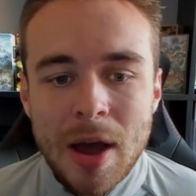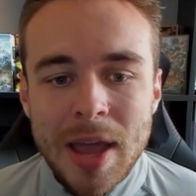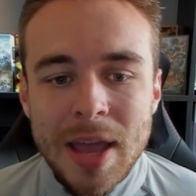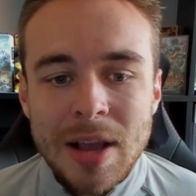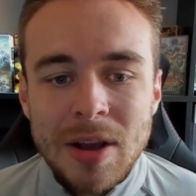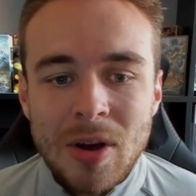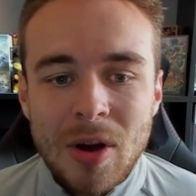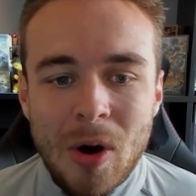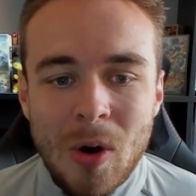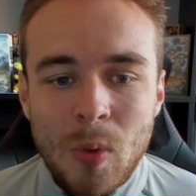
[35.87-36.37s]

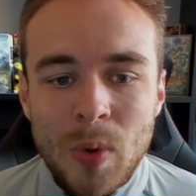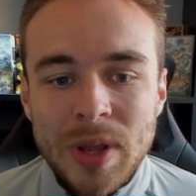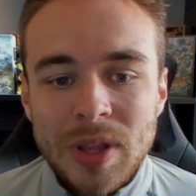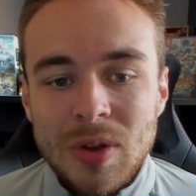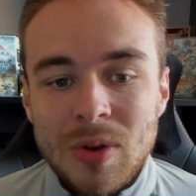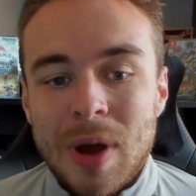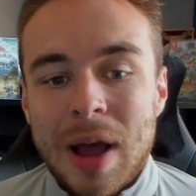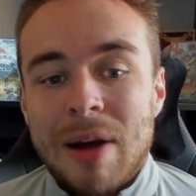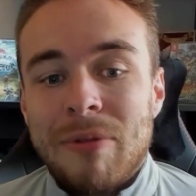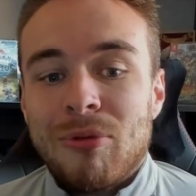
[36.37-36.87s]
In goal, we
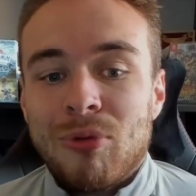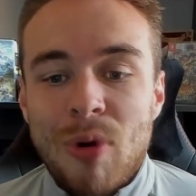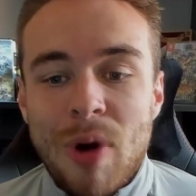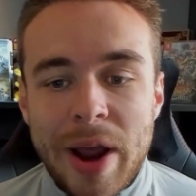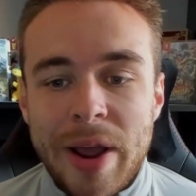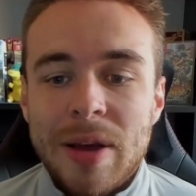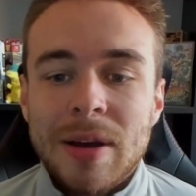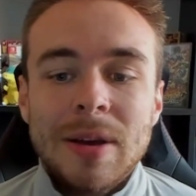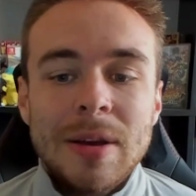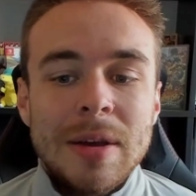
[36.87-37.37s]
do have
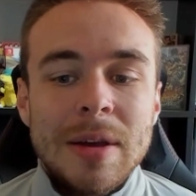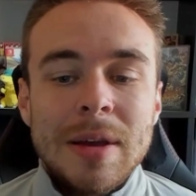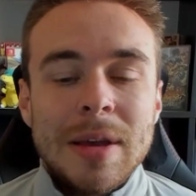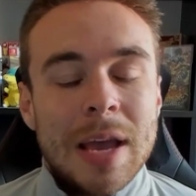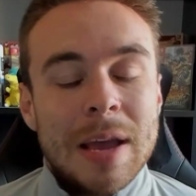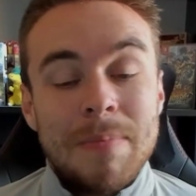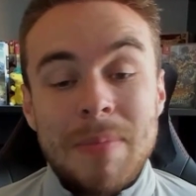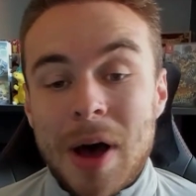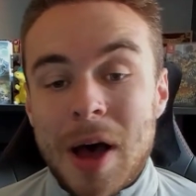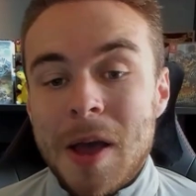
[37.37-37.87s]
Raya,
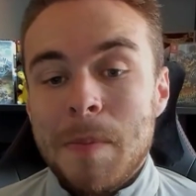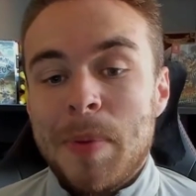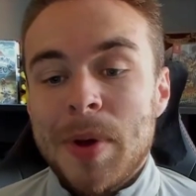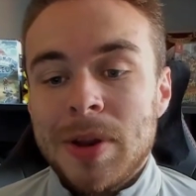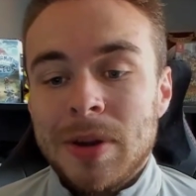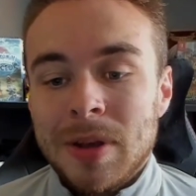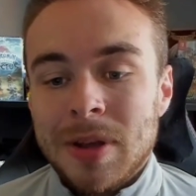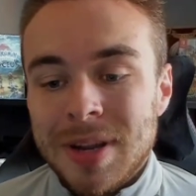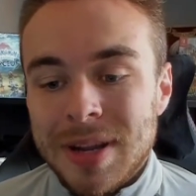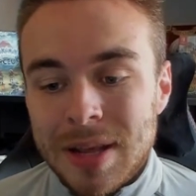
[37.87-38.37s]
in my
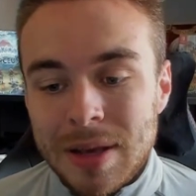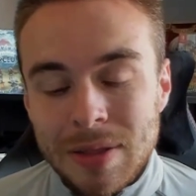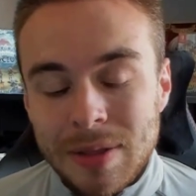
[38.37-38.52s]
opinion,